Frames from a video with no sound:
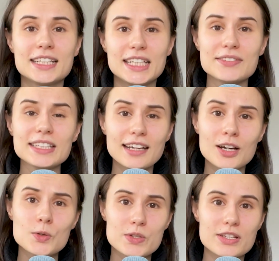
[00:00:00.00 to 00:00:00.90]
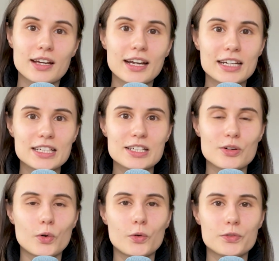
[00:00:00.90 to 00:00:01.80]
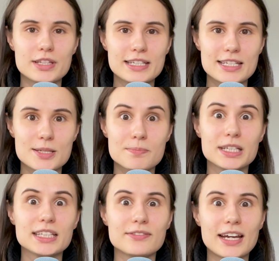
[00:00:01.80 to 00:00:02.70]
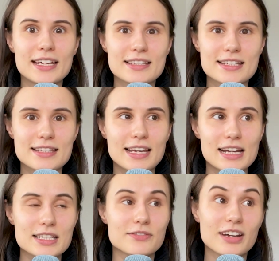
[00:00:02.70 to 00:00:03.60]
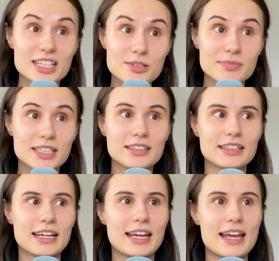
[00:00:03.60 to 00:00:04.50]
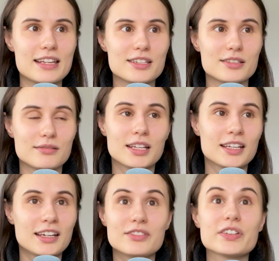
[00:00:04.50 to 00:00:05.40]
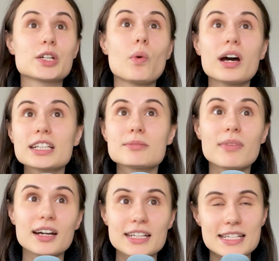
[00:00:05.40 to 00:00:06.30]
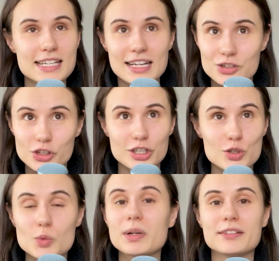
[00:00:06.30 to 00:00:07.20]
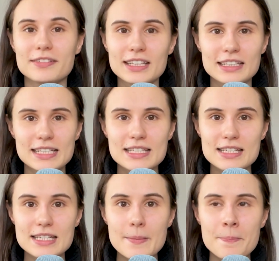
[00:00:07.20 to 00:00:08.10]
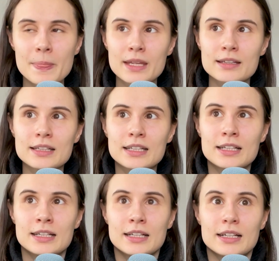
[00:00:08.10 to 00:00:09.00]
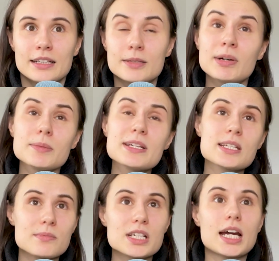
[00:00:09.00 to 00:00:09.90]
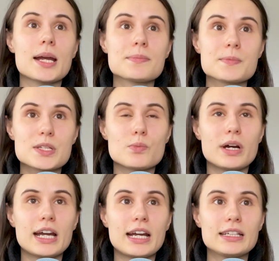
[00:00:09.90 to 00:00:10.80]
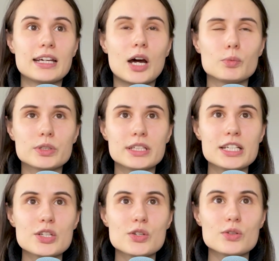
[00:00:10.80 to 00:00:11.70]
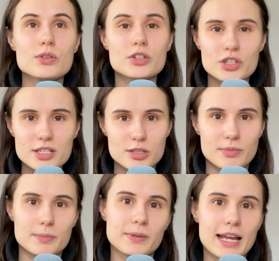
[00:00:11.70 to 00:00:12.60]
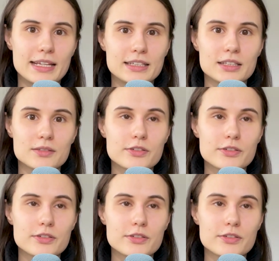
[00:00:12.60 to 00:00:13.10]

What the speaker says: Even outside of these big events that affect me and require my attention to my feelings, there might be some times when I would need to adjust my planning.